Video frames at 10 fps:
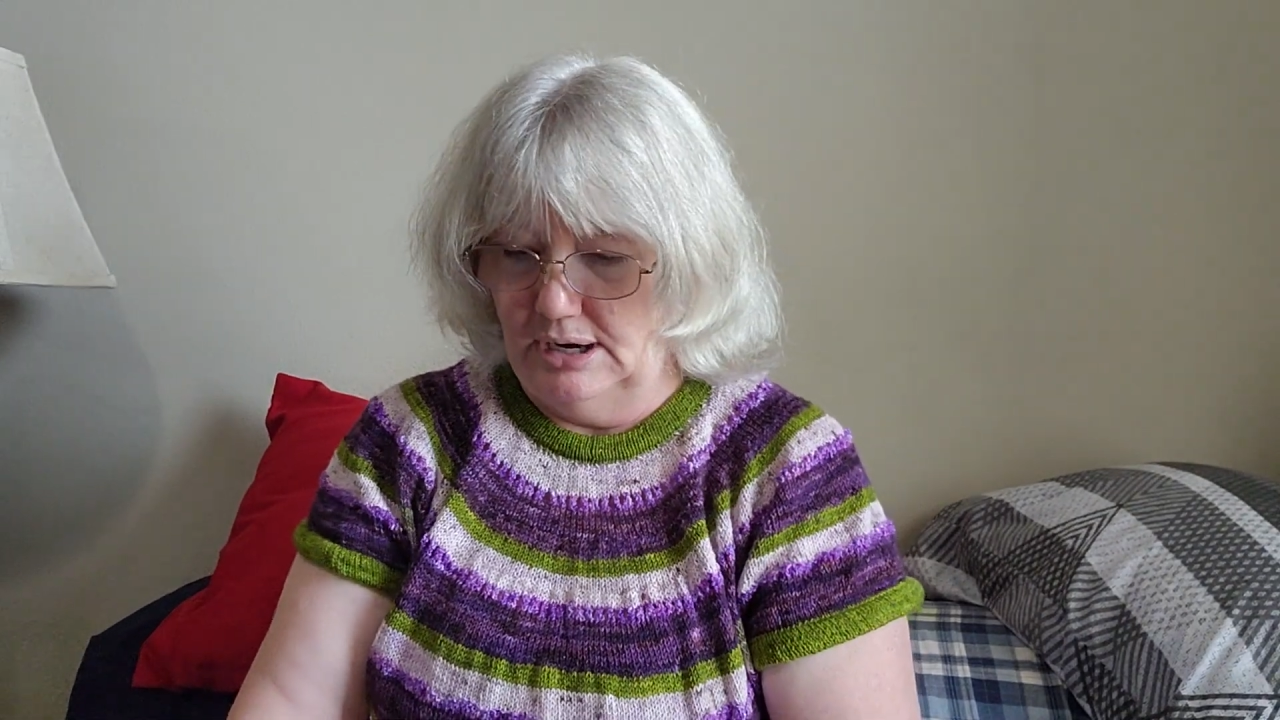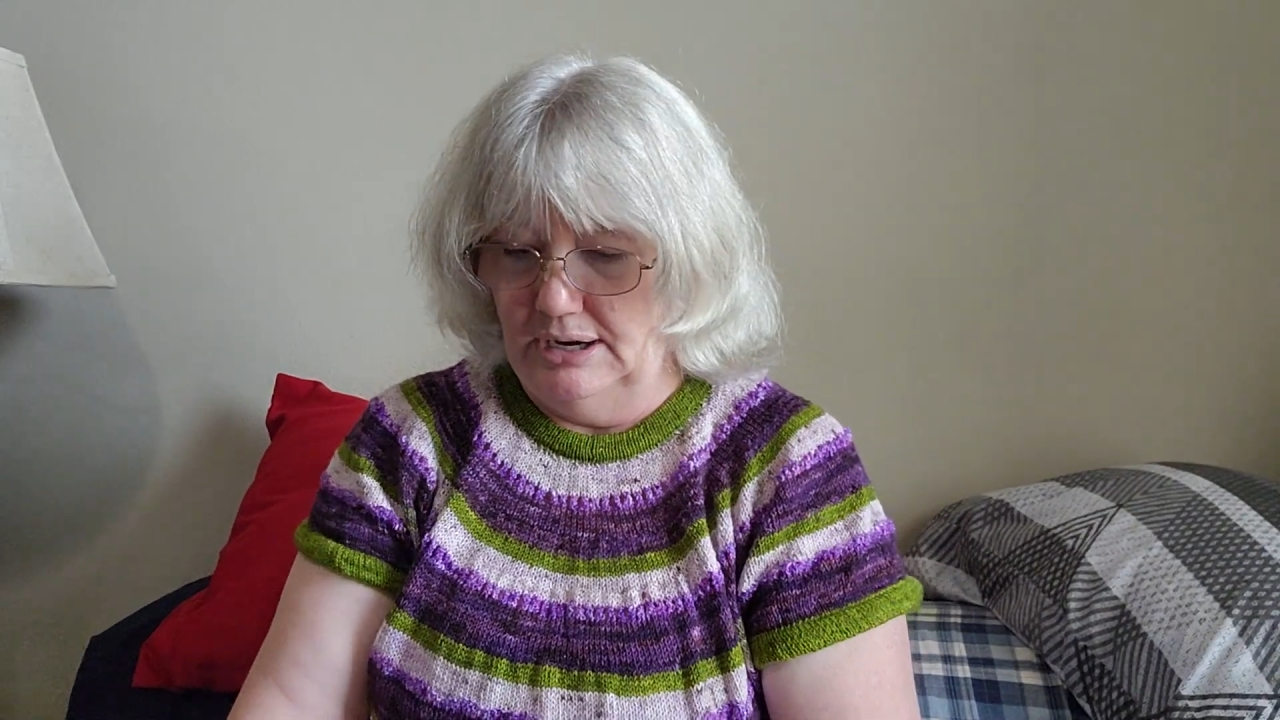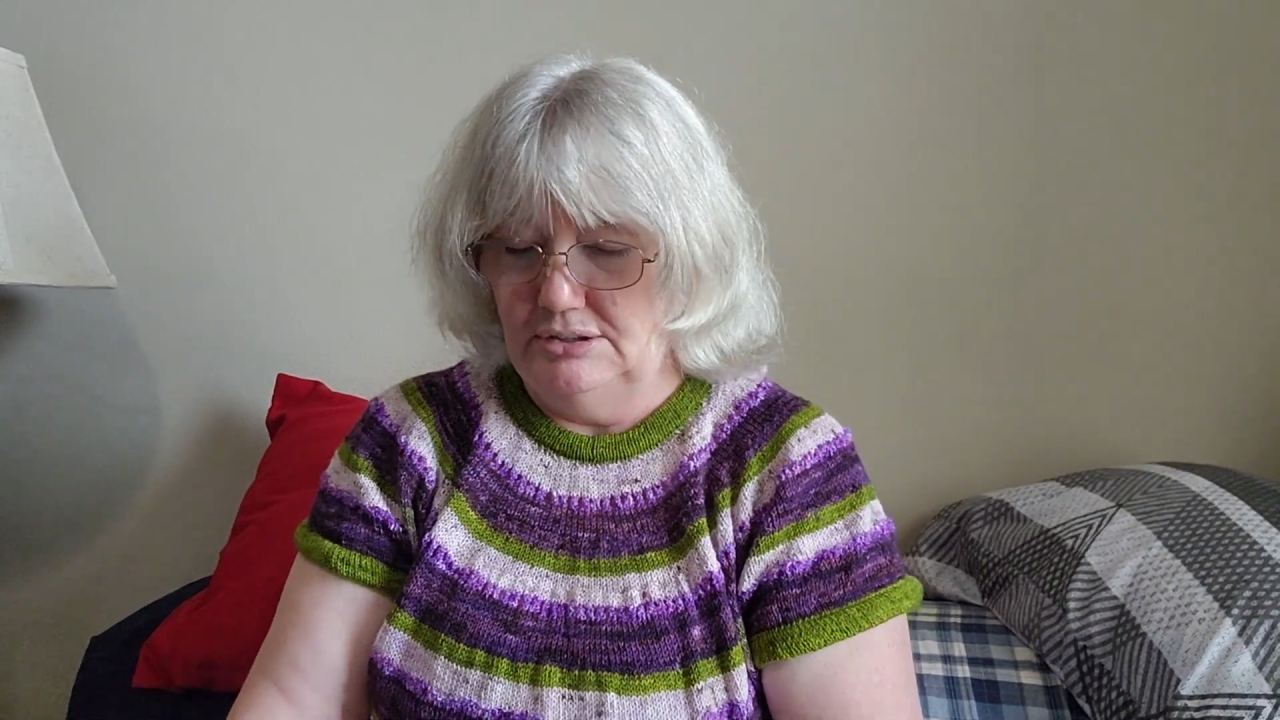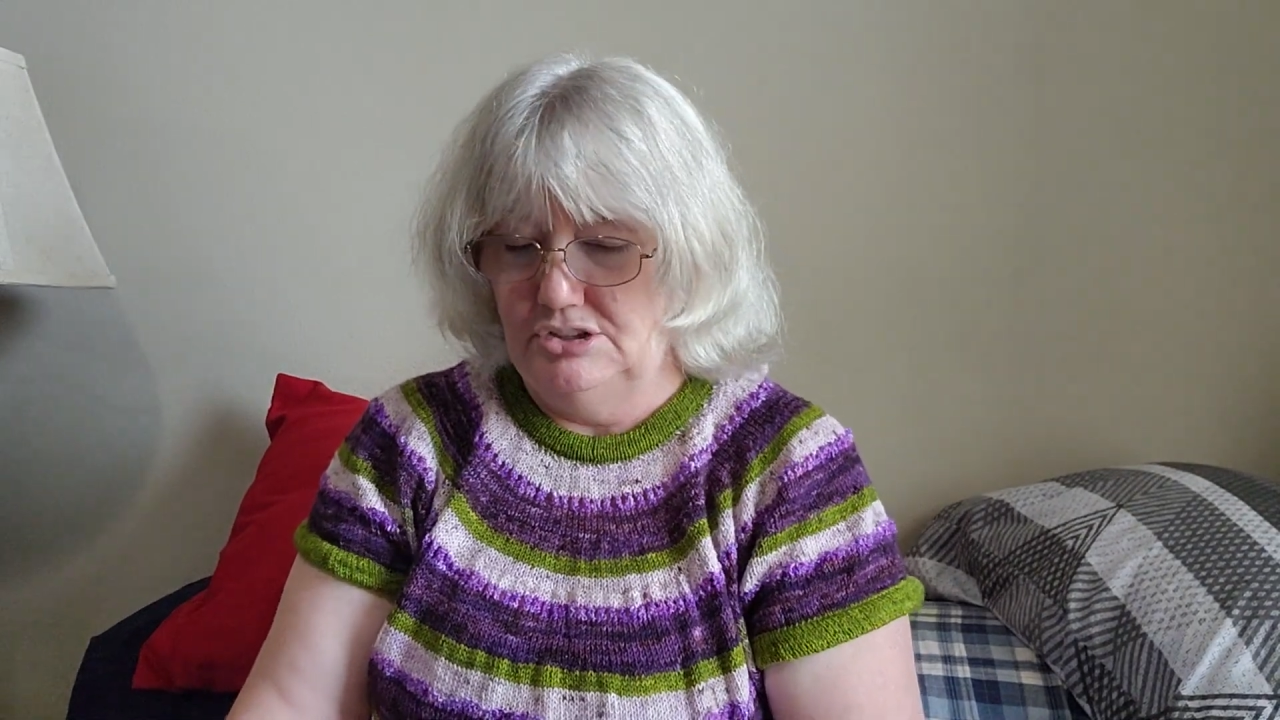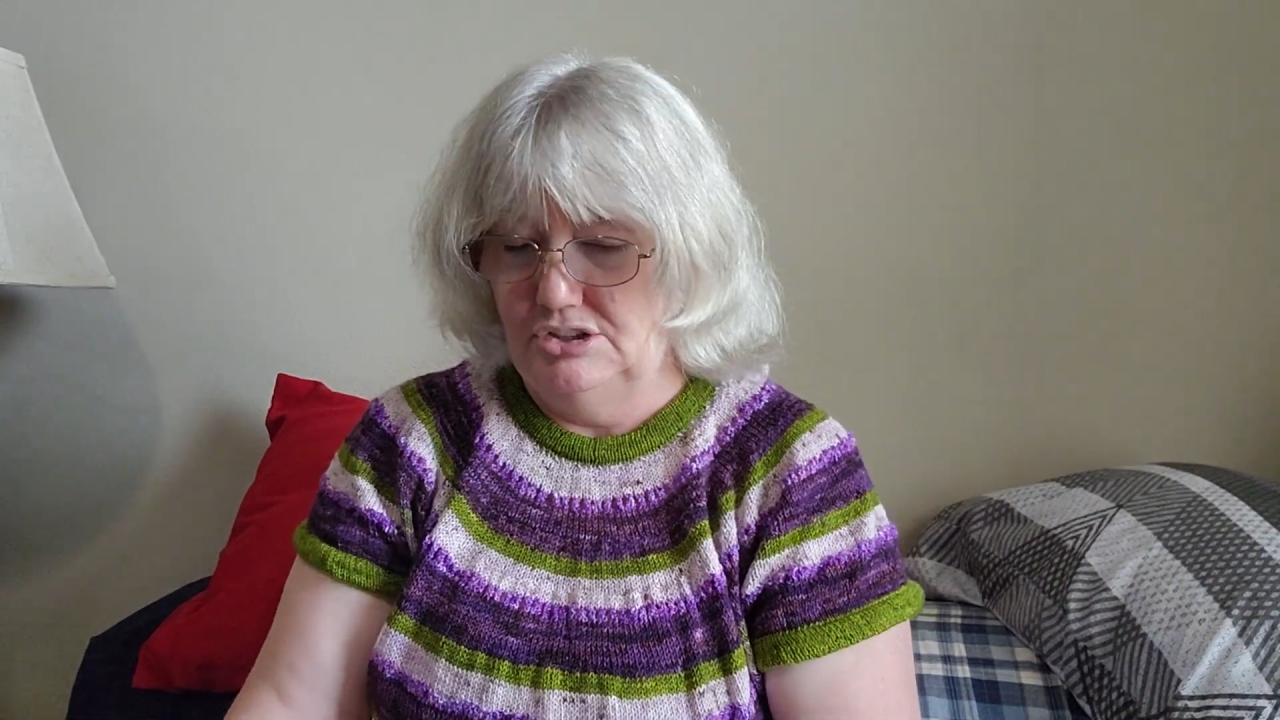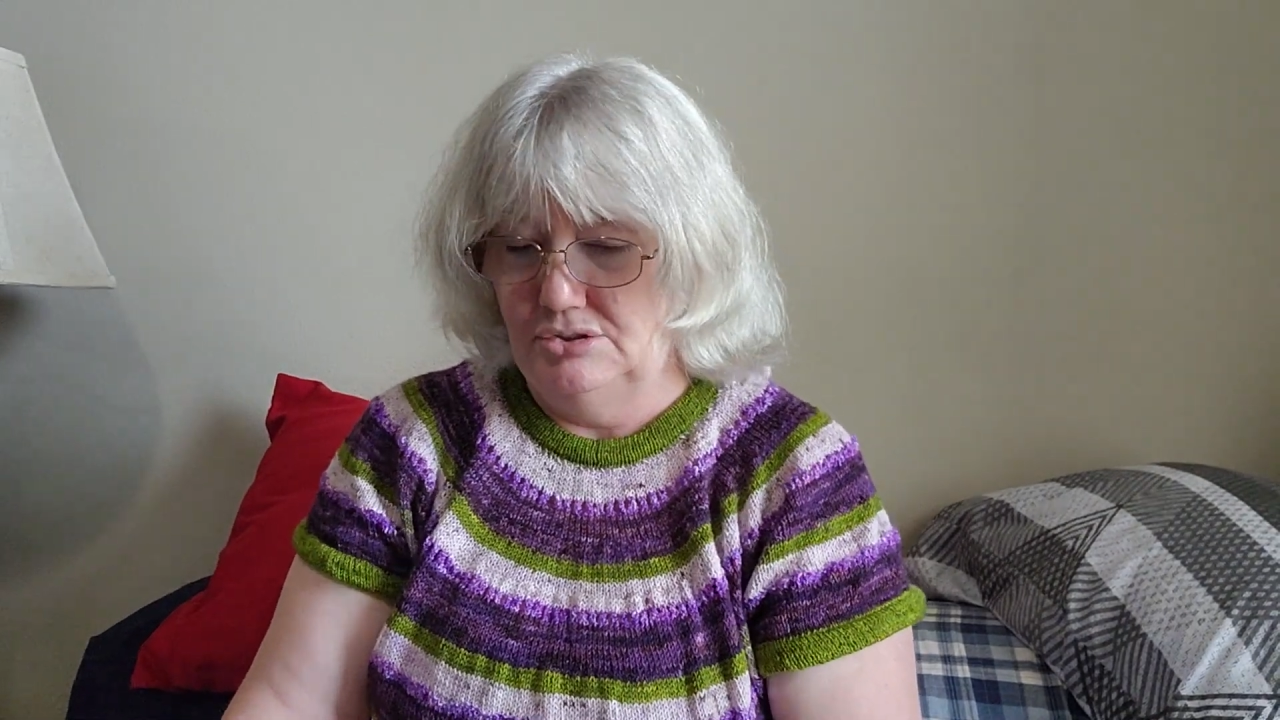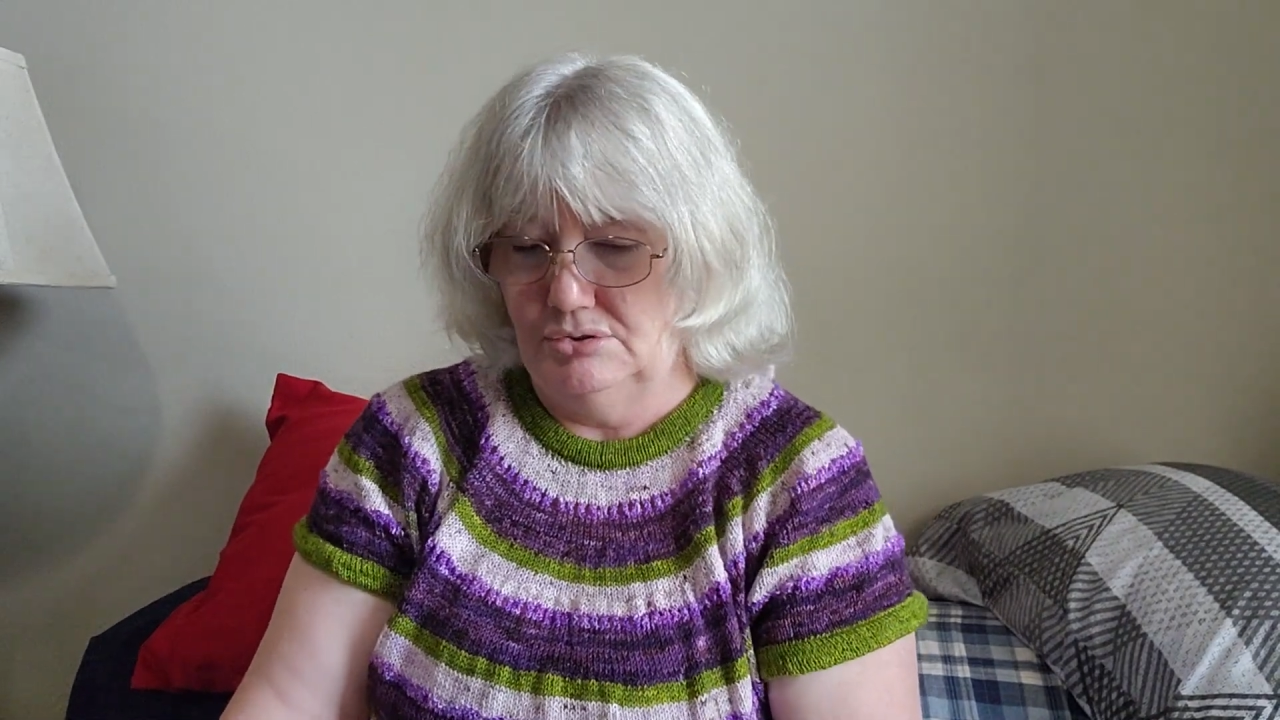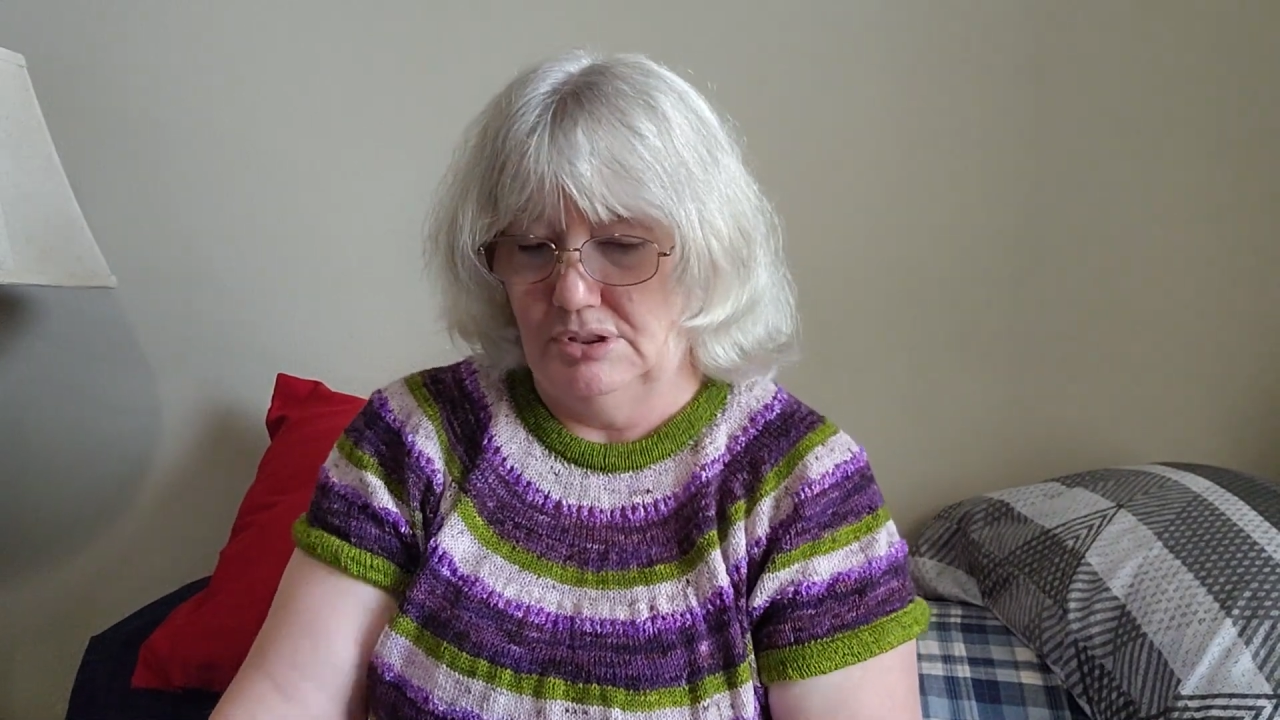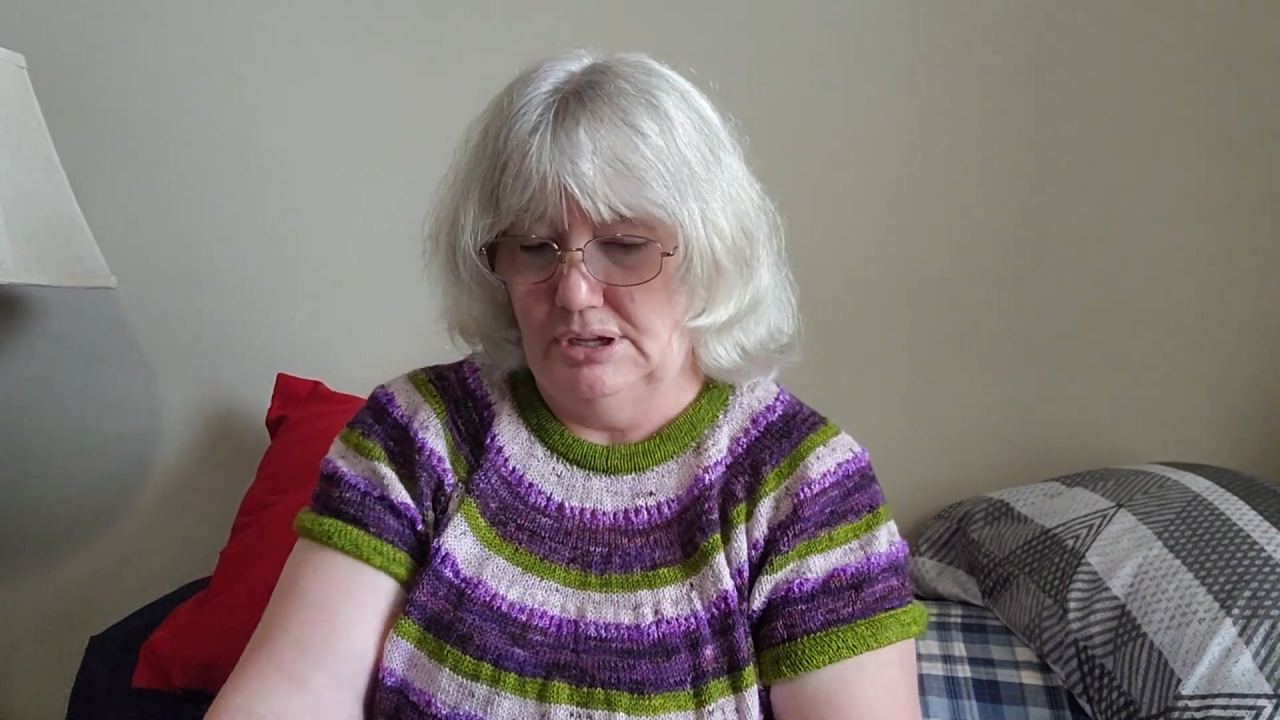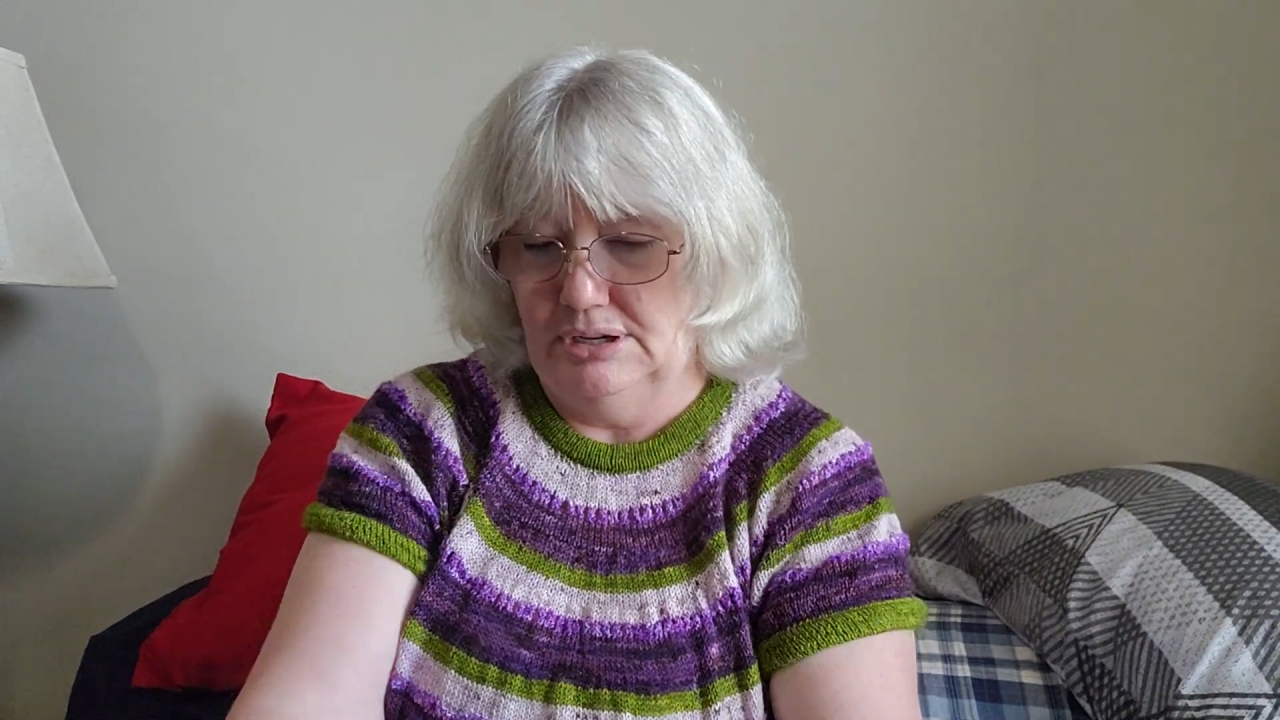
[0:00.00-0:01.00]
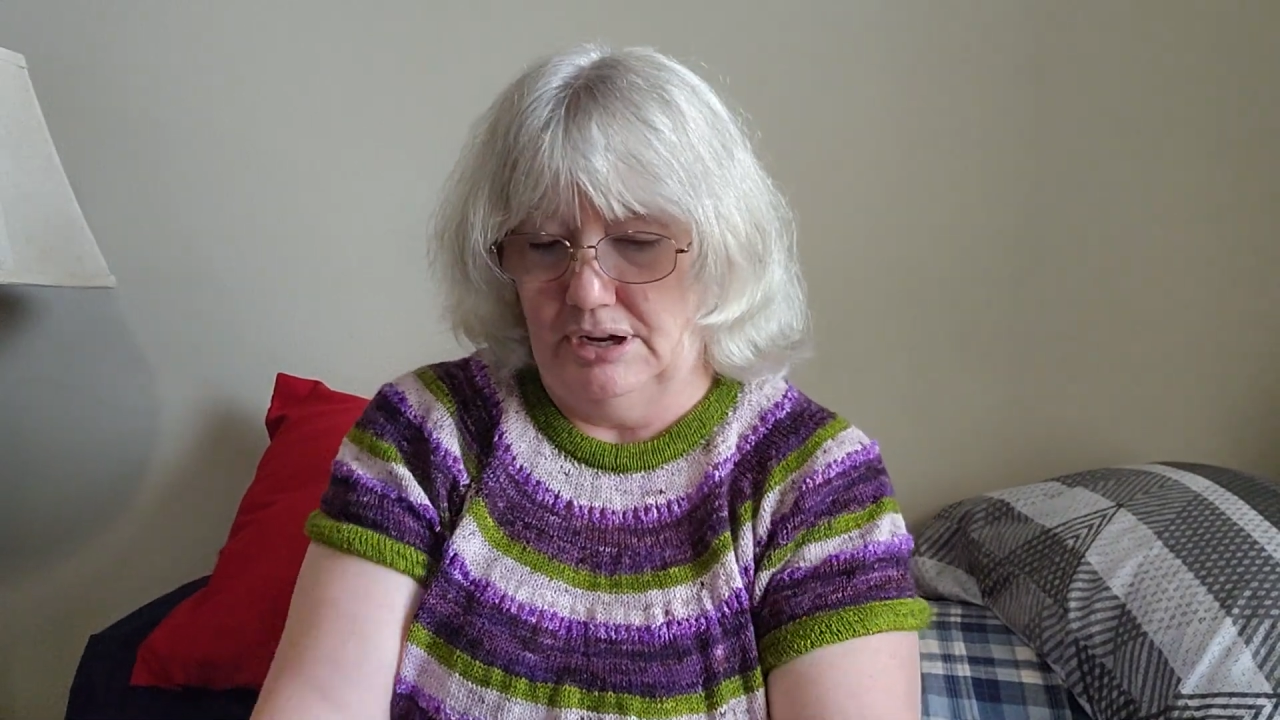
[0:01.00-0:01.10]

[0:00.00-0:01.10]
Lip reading: I do think